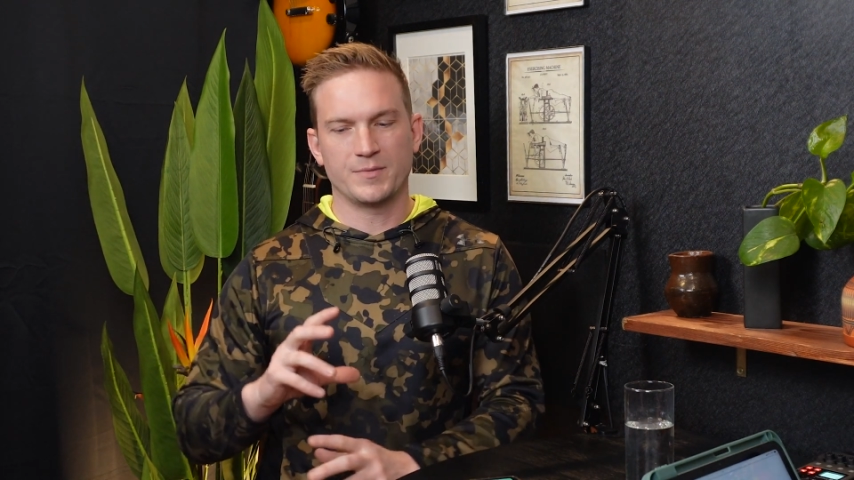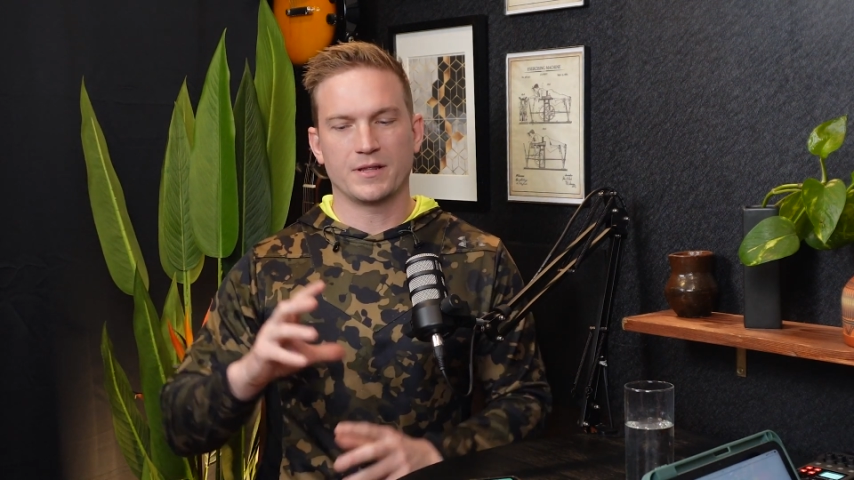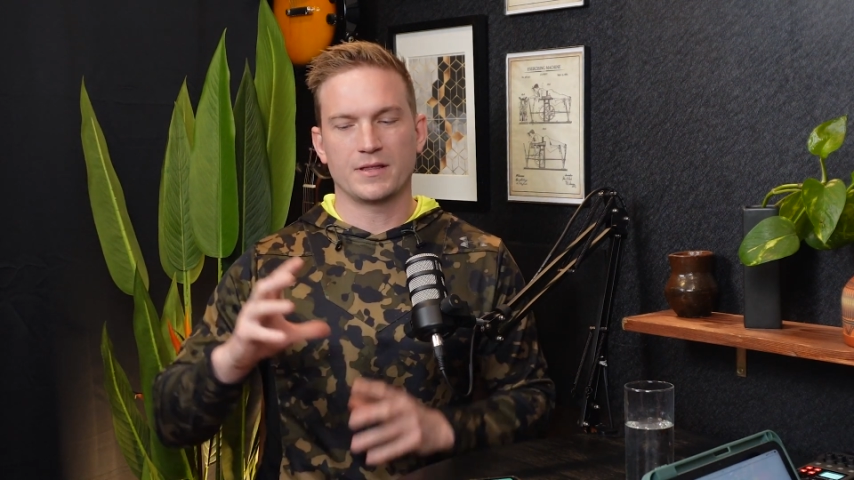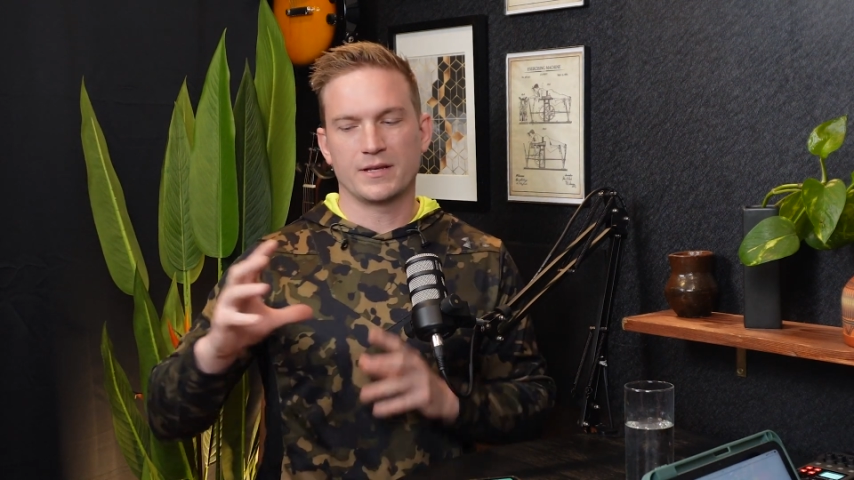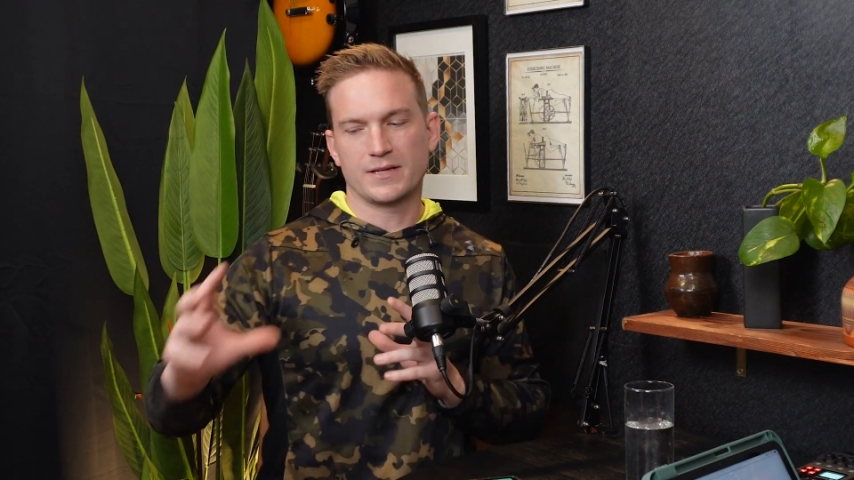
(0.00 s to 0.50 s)

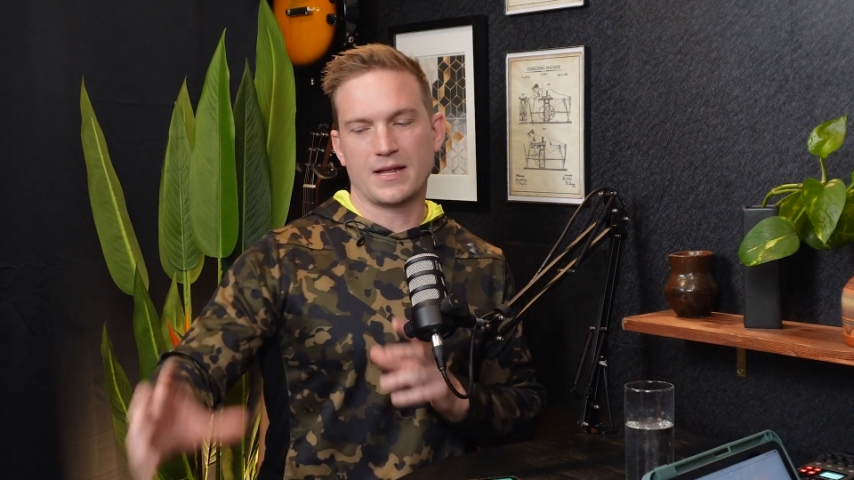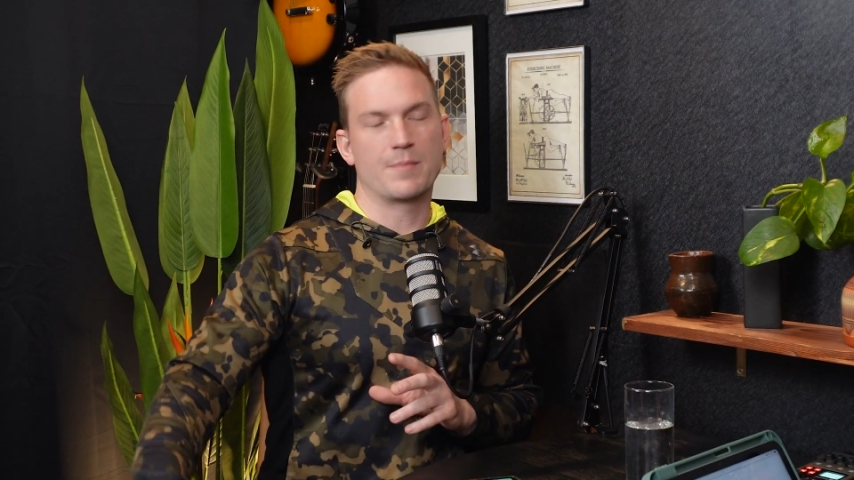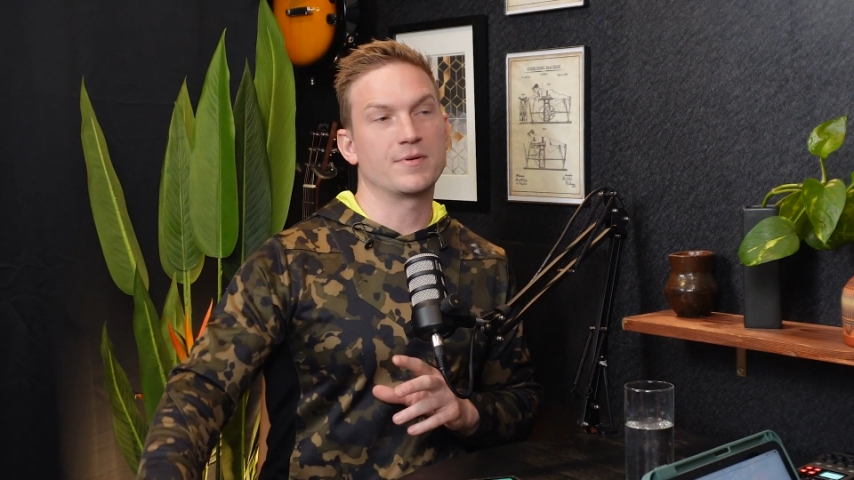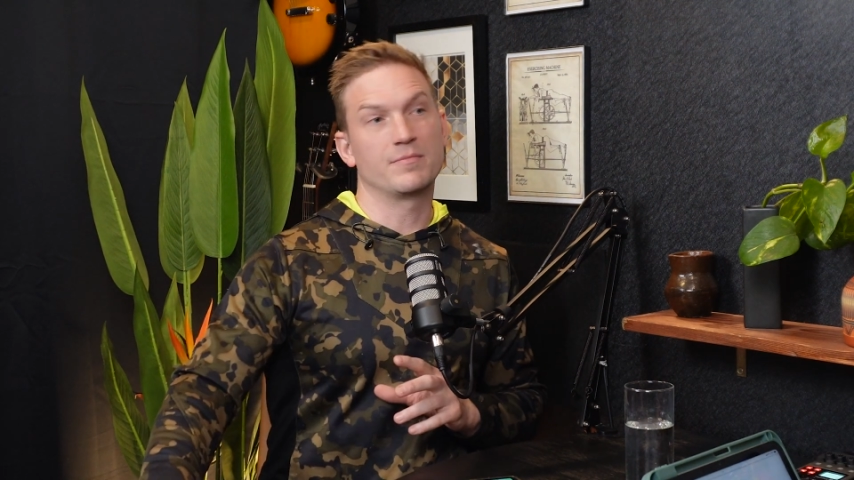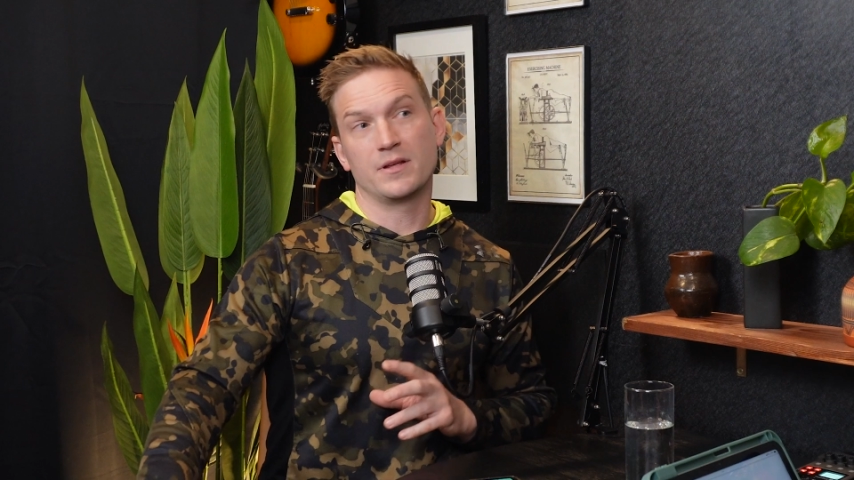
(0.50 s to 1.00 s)
meaning things that
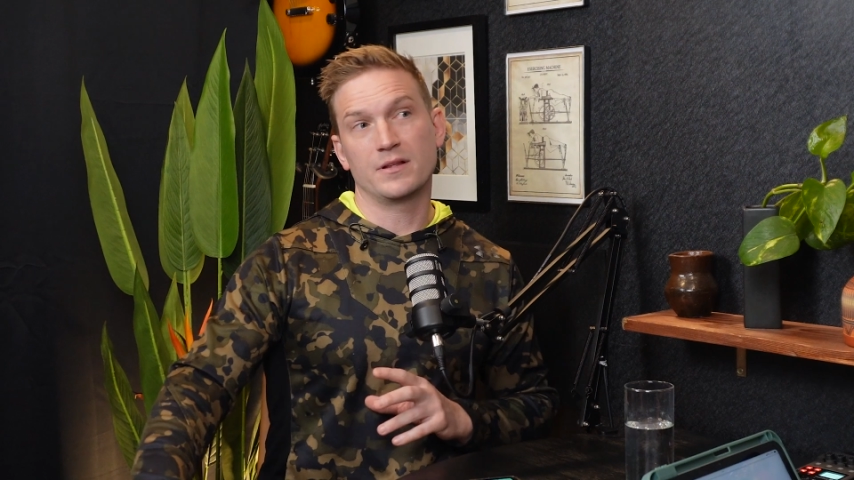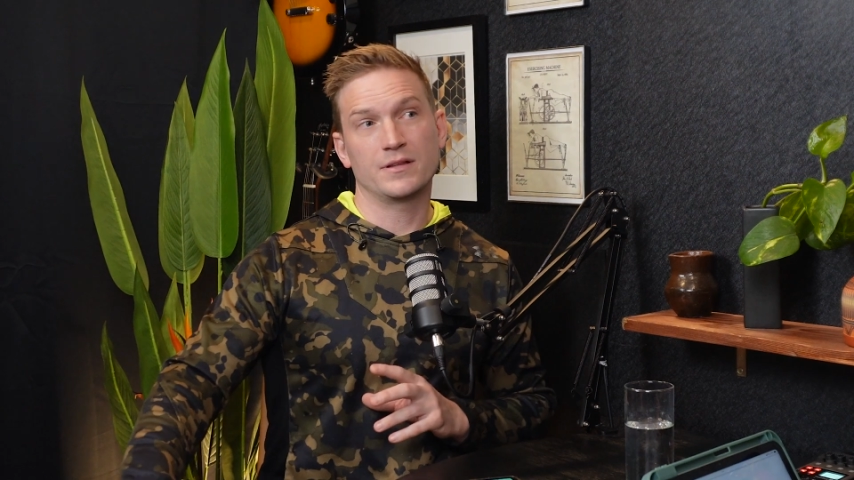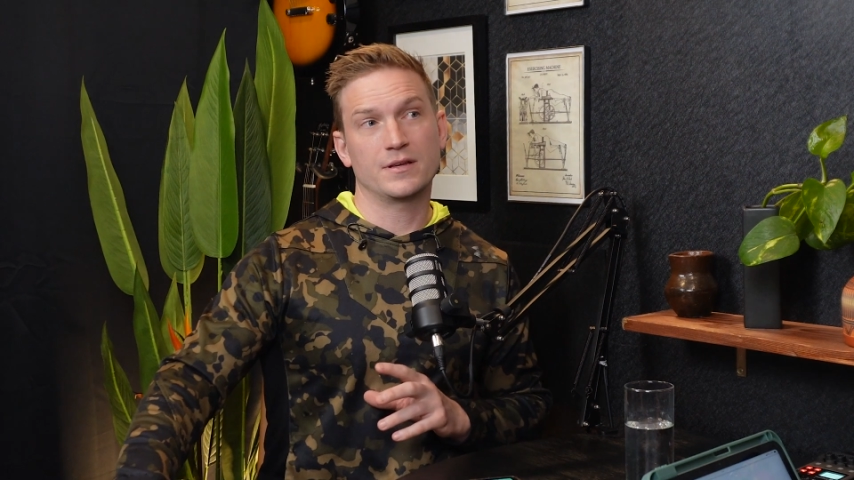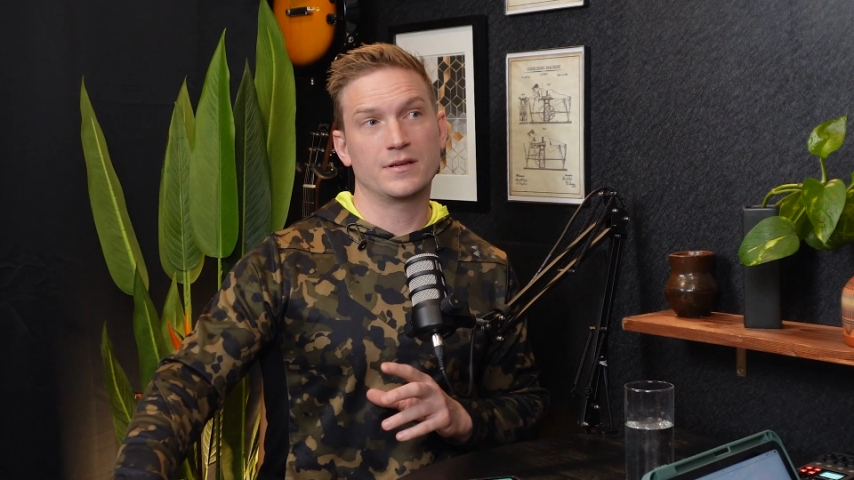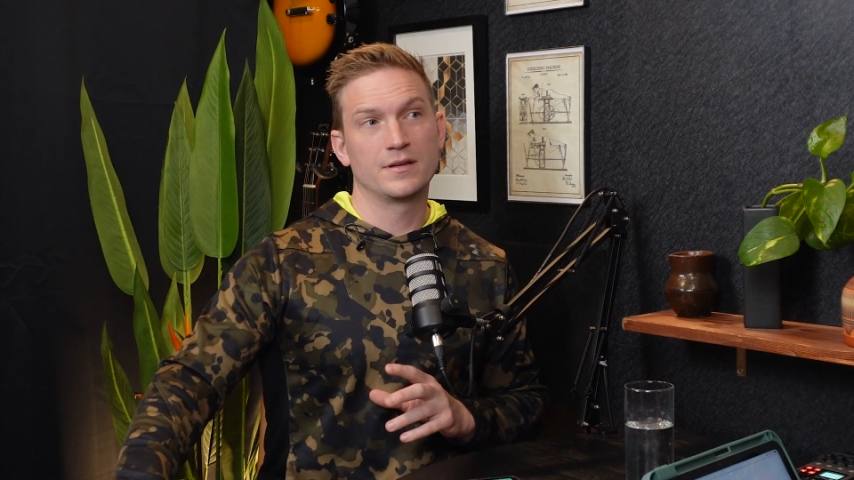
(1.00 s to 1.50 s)
happen
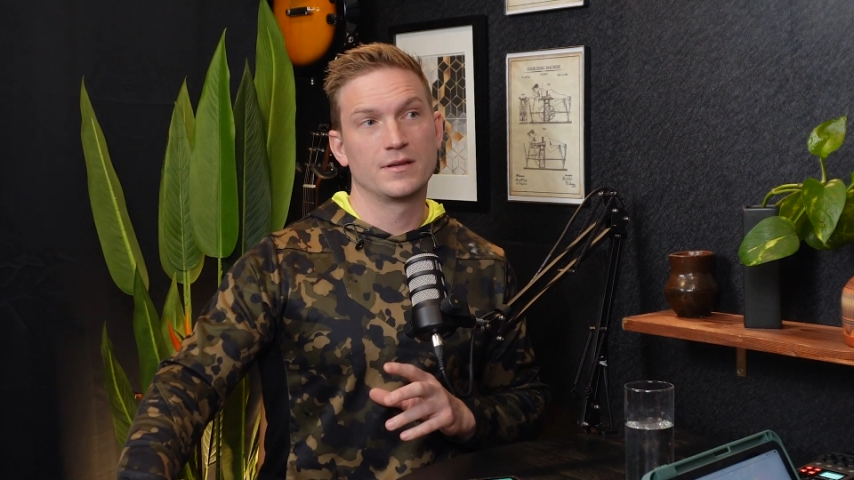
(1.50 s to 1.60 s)
immediately.